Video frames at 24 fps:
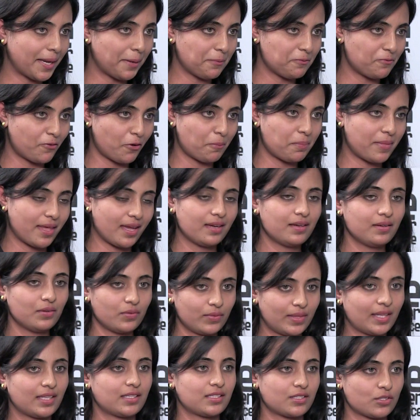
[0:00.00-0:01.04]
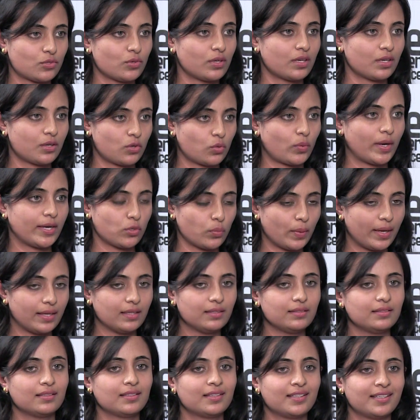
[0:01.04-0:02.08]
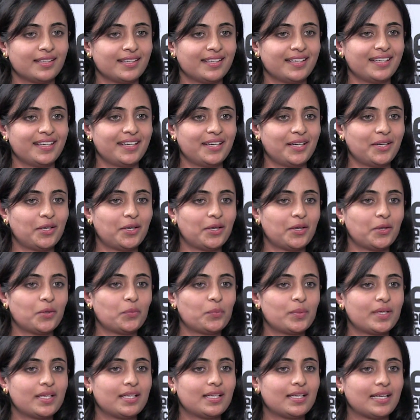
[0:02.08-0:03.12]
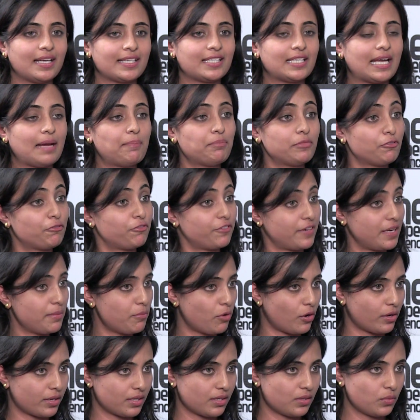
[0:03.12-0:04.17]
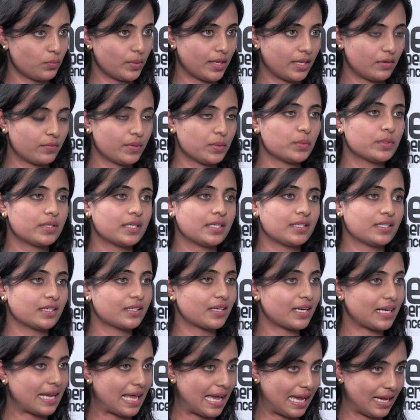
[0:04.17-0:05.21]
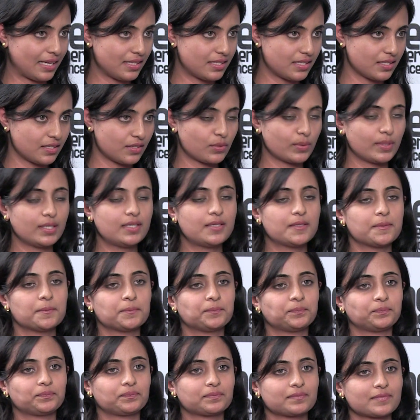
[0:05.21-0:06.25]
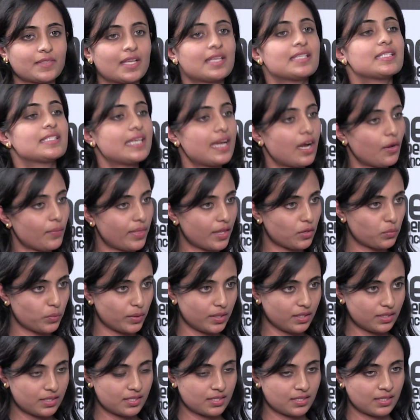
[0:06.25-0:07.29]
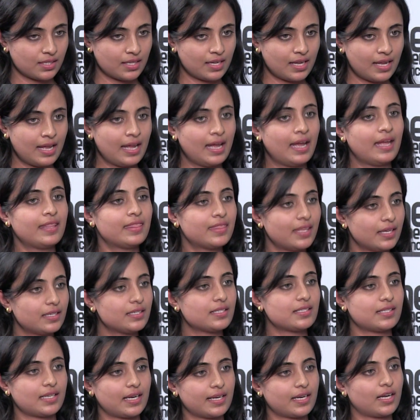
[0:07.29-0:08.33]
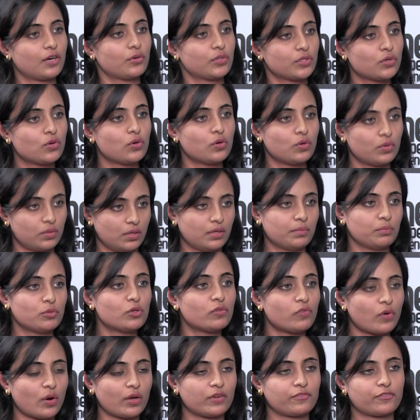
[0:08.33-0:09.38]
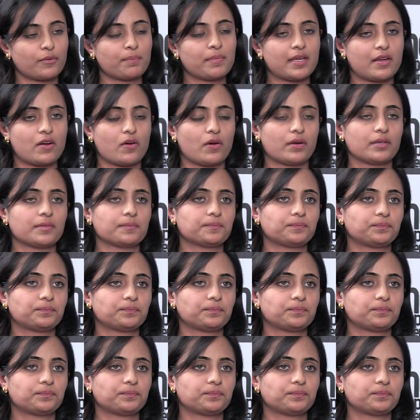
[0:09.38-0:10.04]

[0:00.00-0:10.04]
from there that's doing quite well. We'll adapt the free model where we would integrate ads into it, see how that works, and then decide how to go move on from there on.